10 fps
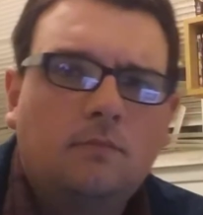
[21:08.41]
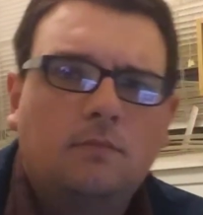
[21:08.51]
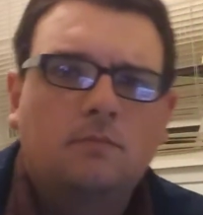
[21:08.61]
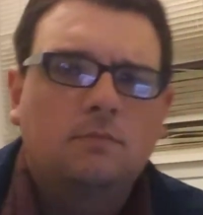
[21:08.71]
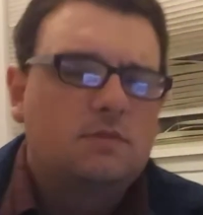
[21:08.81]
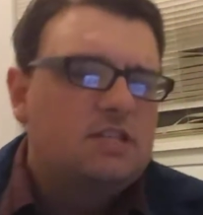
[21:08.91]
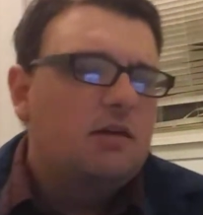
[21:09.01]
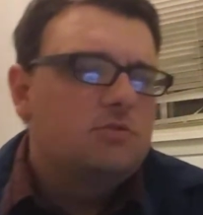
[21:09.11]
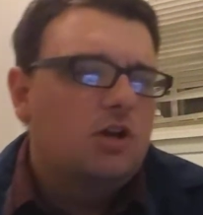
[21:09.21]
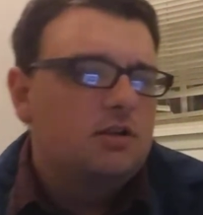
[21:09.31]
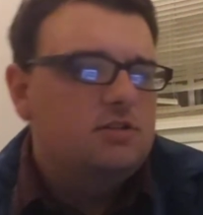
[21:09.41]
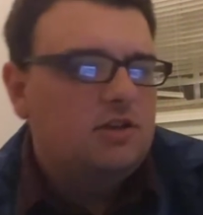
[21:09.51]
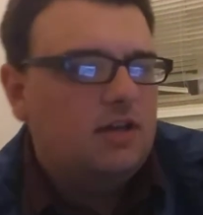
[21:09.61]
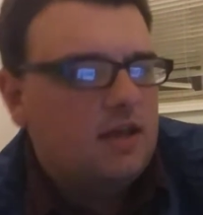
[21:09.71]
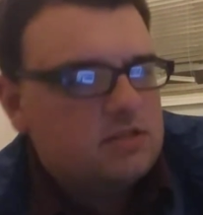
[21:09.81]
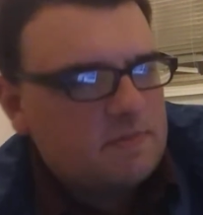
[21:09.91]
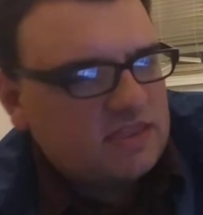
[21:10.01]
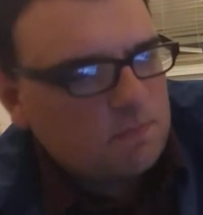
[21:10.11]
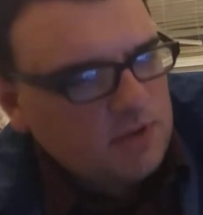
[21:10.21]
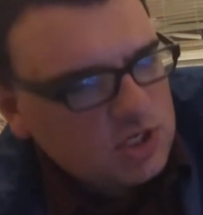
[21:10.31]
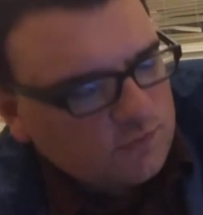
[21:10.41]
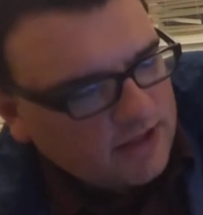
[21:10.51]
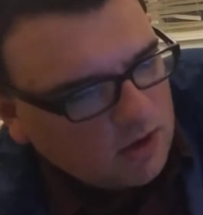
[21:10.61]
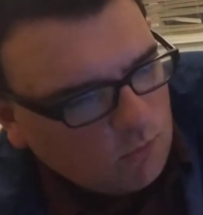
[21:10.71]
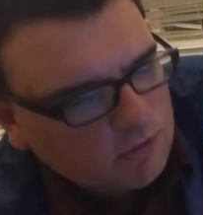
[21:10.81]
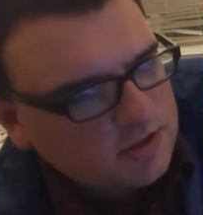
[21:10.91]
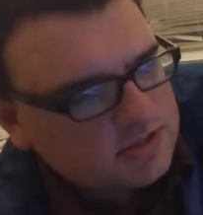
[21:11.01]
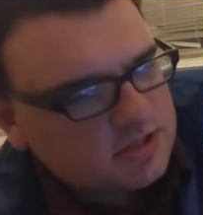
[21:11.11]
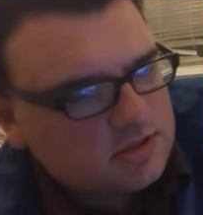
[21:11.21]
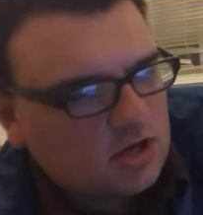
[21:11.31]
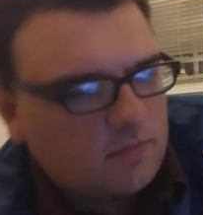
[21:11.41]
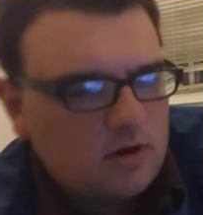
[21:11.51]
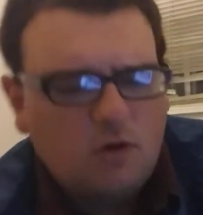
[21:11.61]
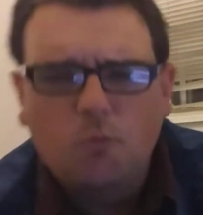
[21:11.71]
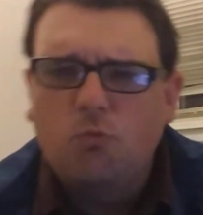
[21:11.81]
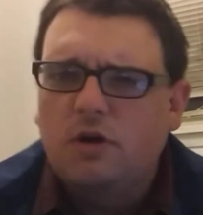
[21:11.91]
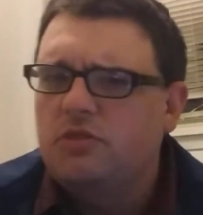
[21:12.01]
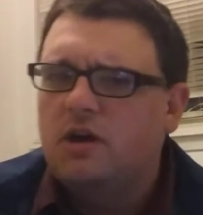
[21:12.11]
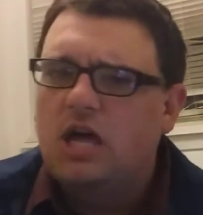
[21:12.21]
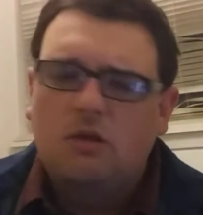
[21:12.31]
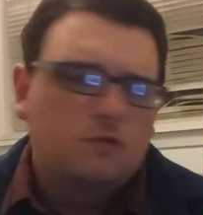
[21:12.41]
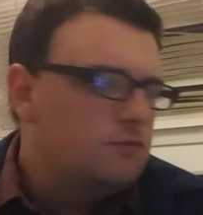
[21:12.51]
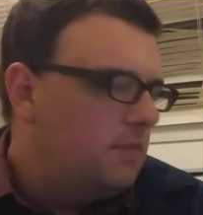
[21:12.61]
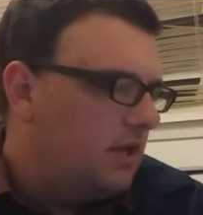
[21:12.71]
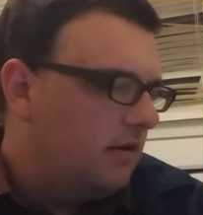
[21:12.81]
Time to talk to you guys about the beach flag warning system, what the colors mean.